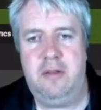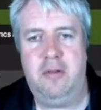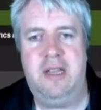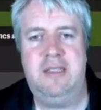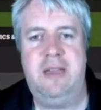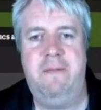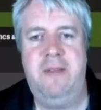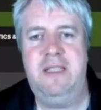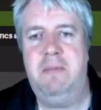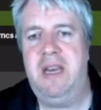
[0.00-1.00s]
I thought that said
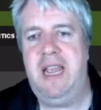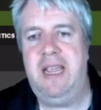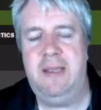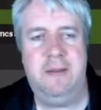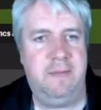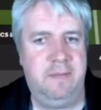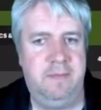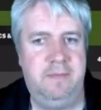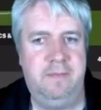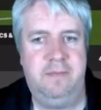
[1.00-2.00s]
vitamin E.
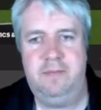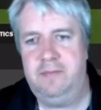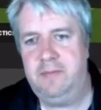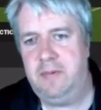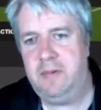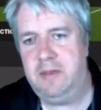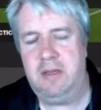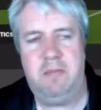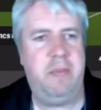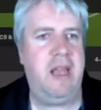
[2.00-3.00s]

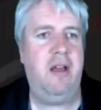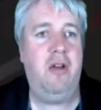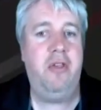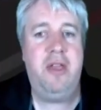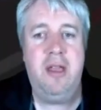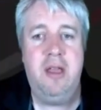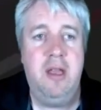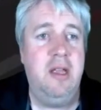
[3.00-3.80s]
It's a bit healthy.